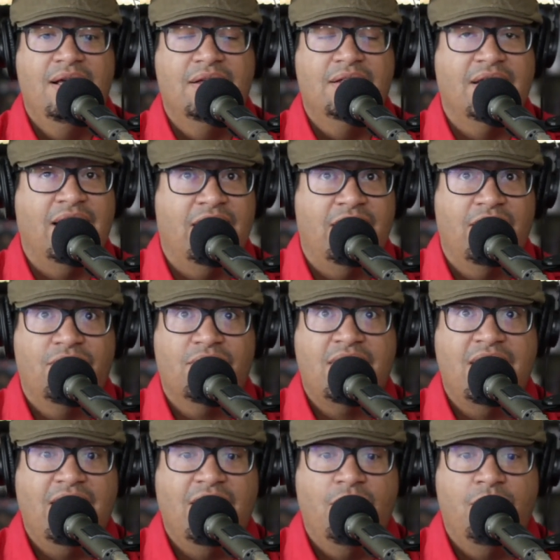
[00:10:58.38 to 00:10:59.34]
I got another
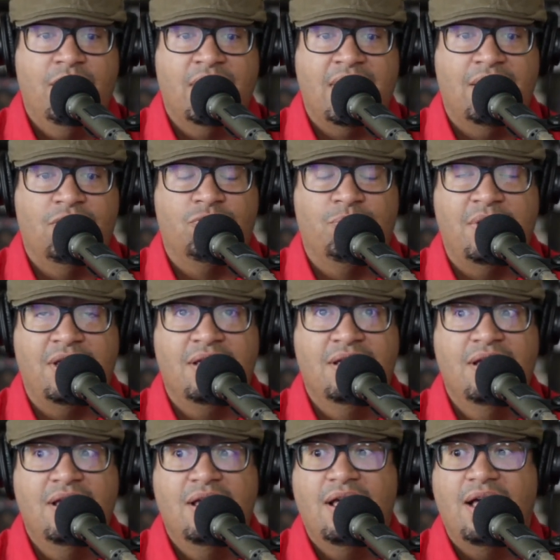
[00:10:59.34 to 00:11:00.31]
KO against
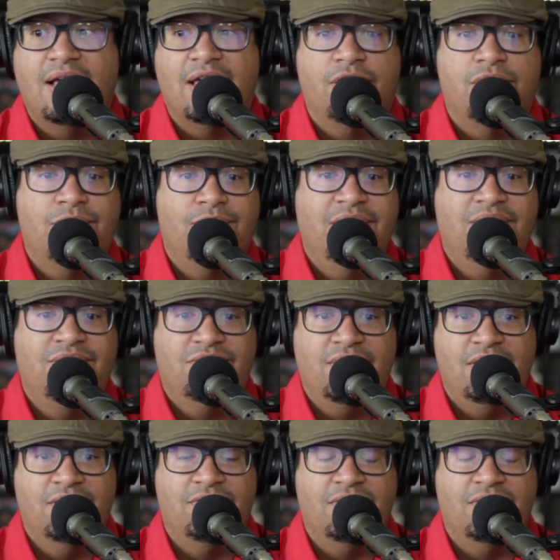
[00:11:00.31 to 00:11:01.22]
me. I get 3 stuns